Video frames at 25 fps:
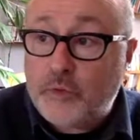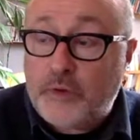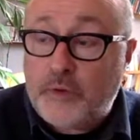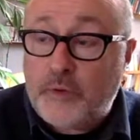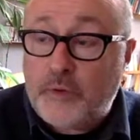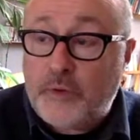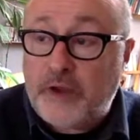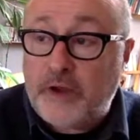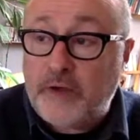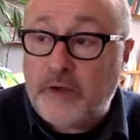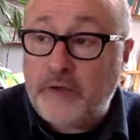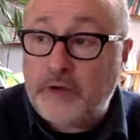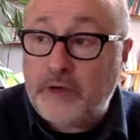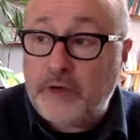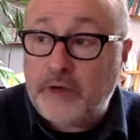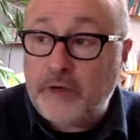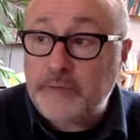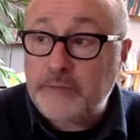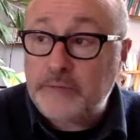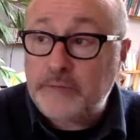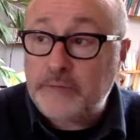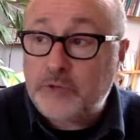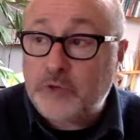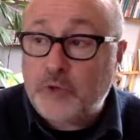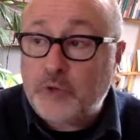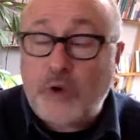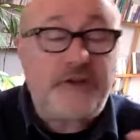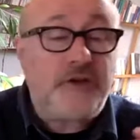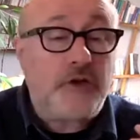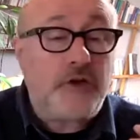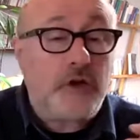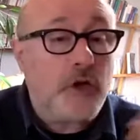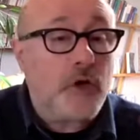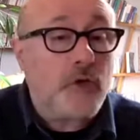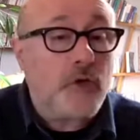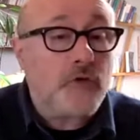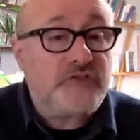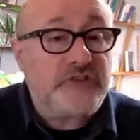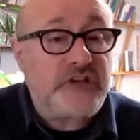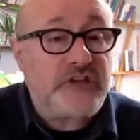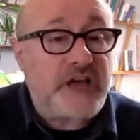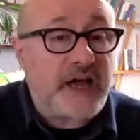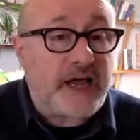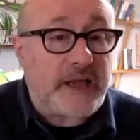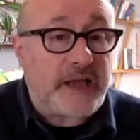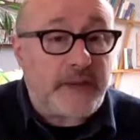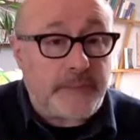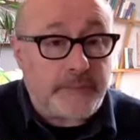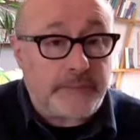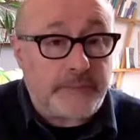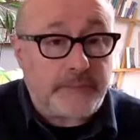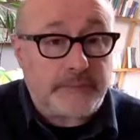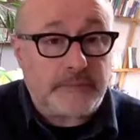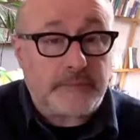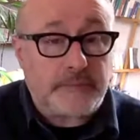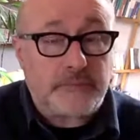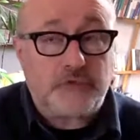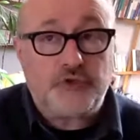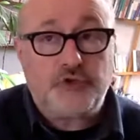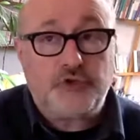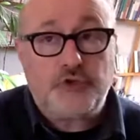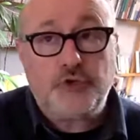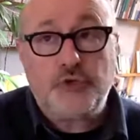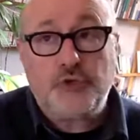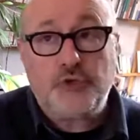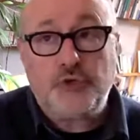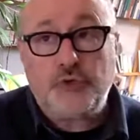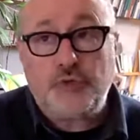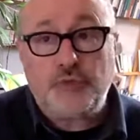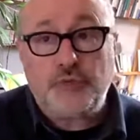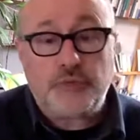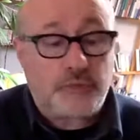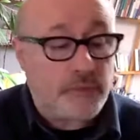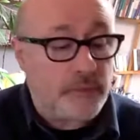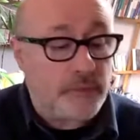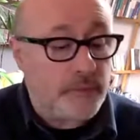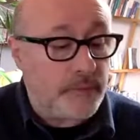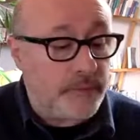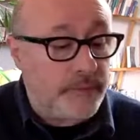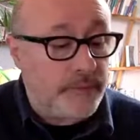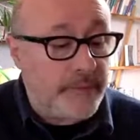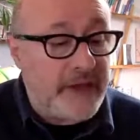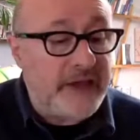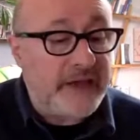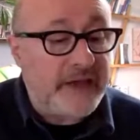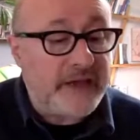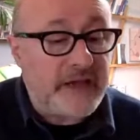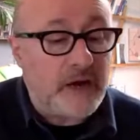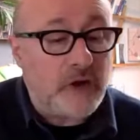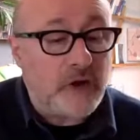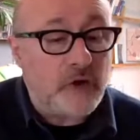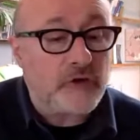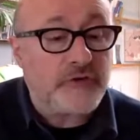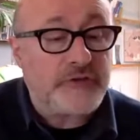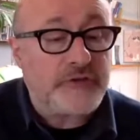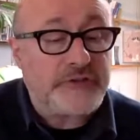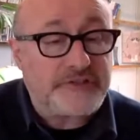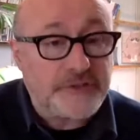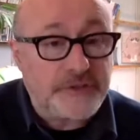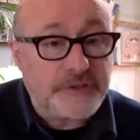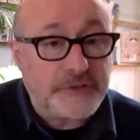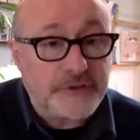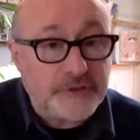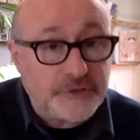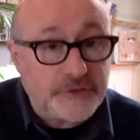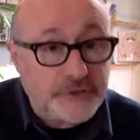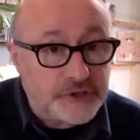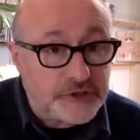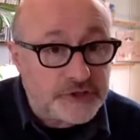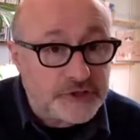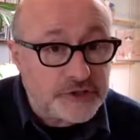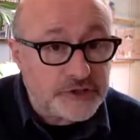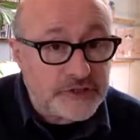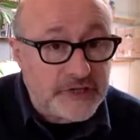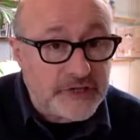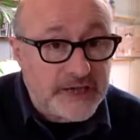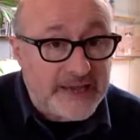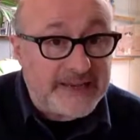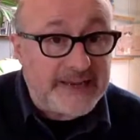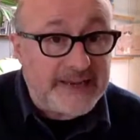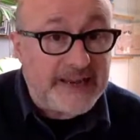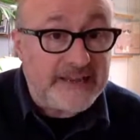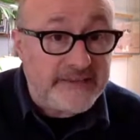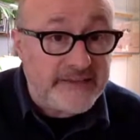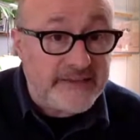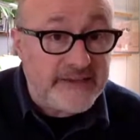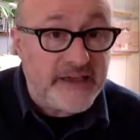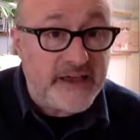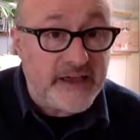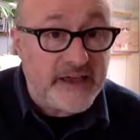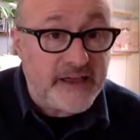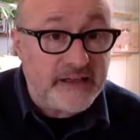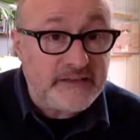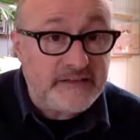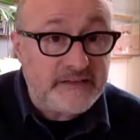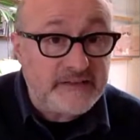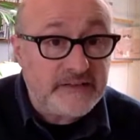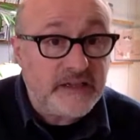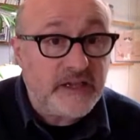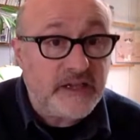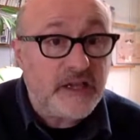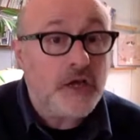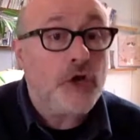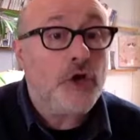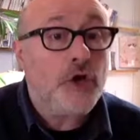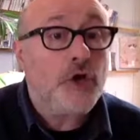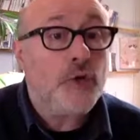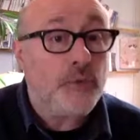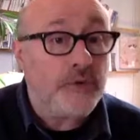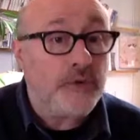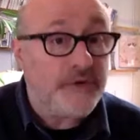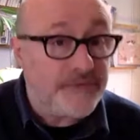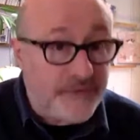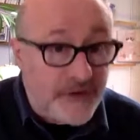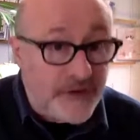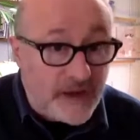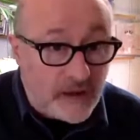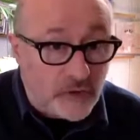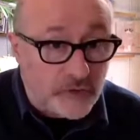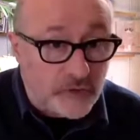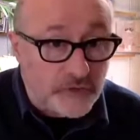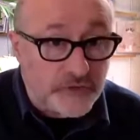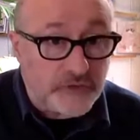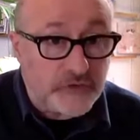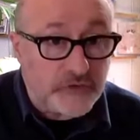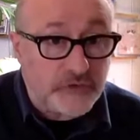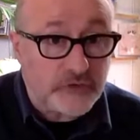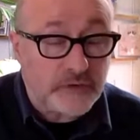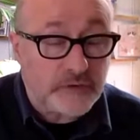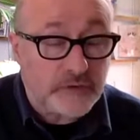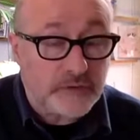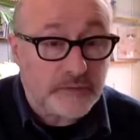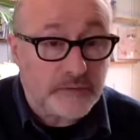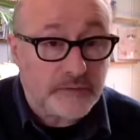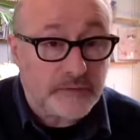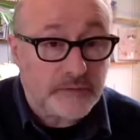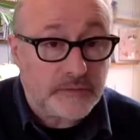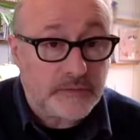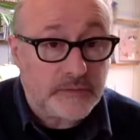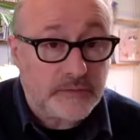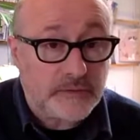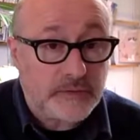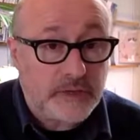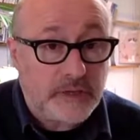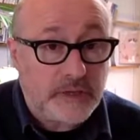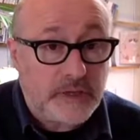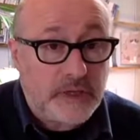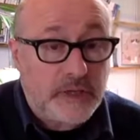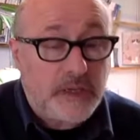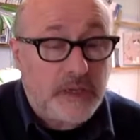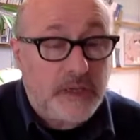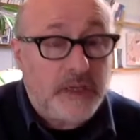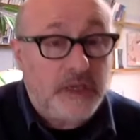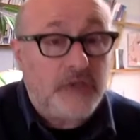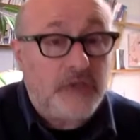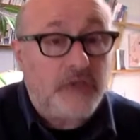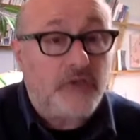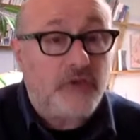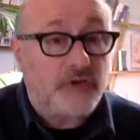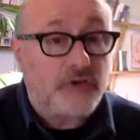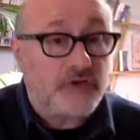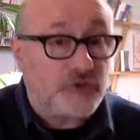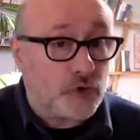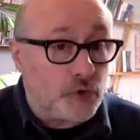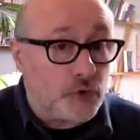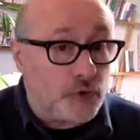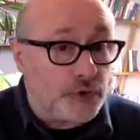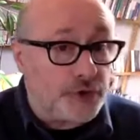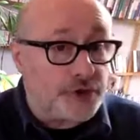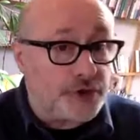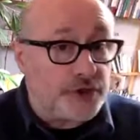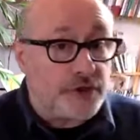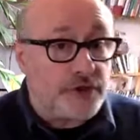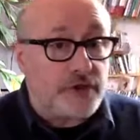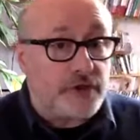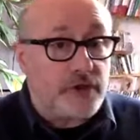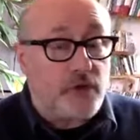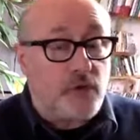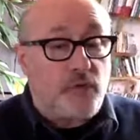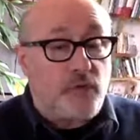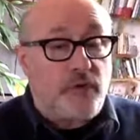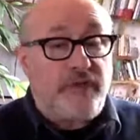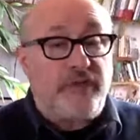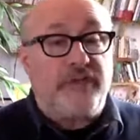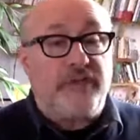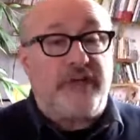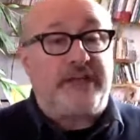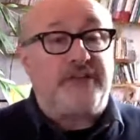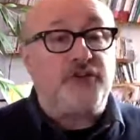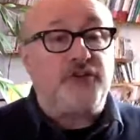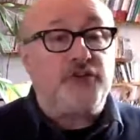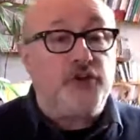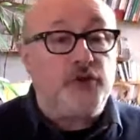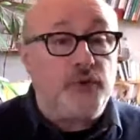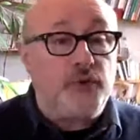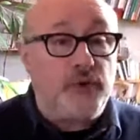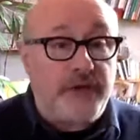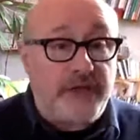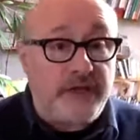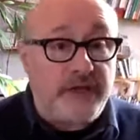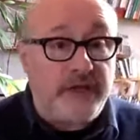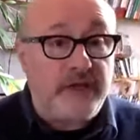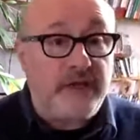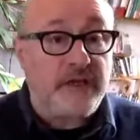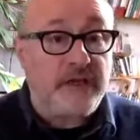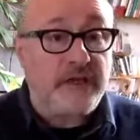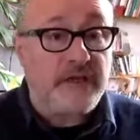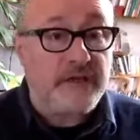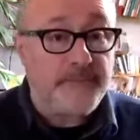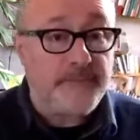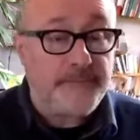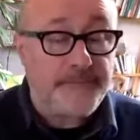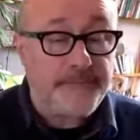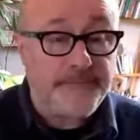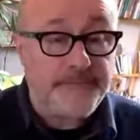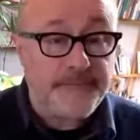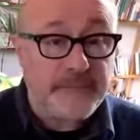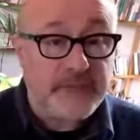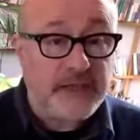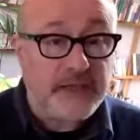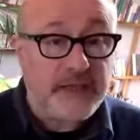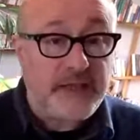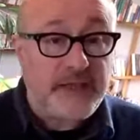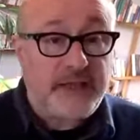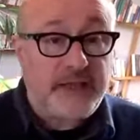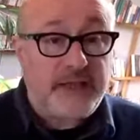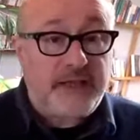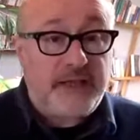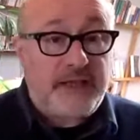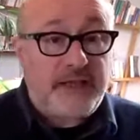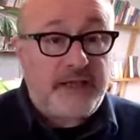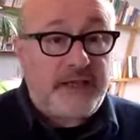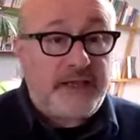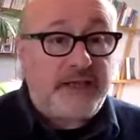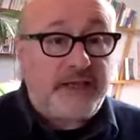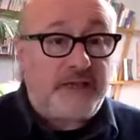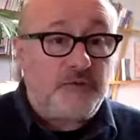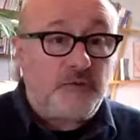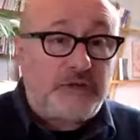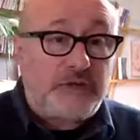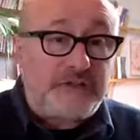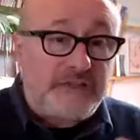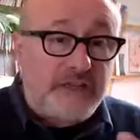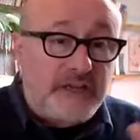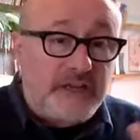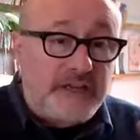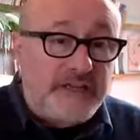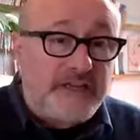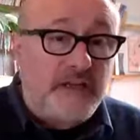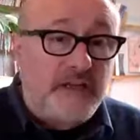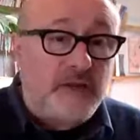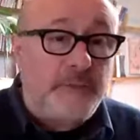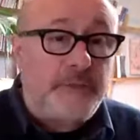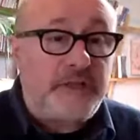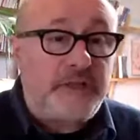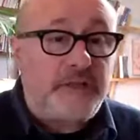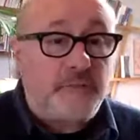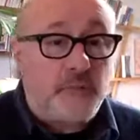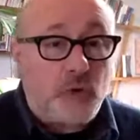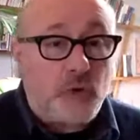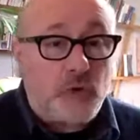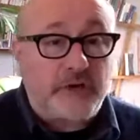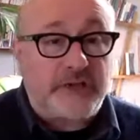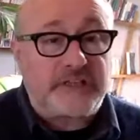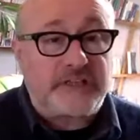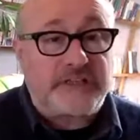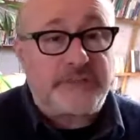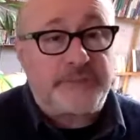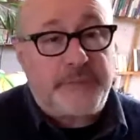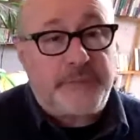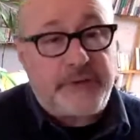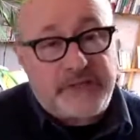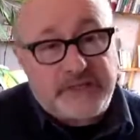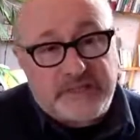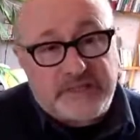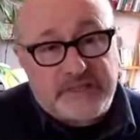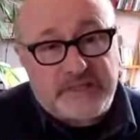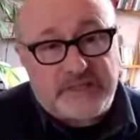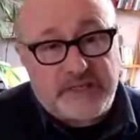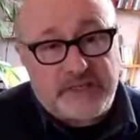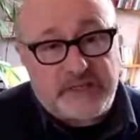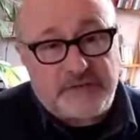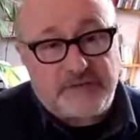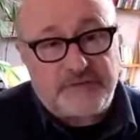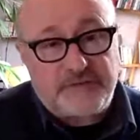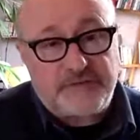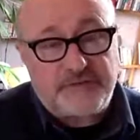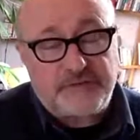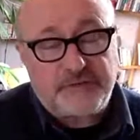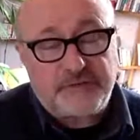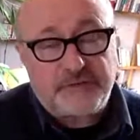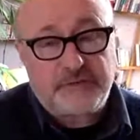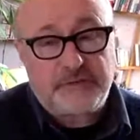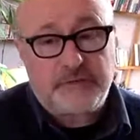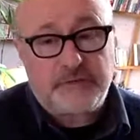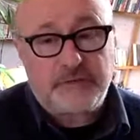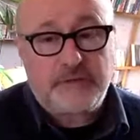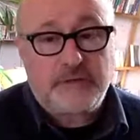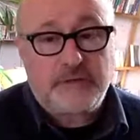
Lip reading: were quite a long time to make our research, and at the end, we found the solution with that new ink. It was a little bit more expensive.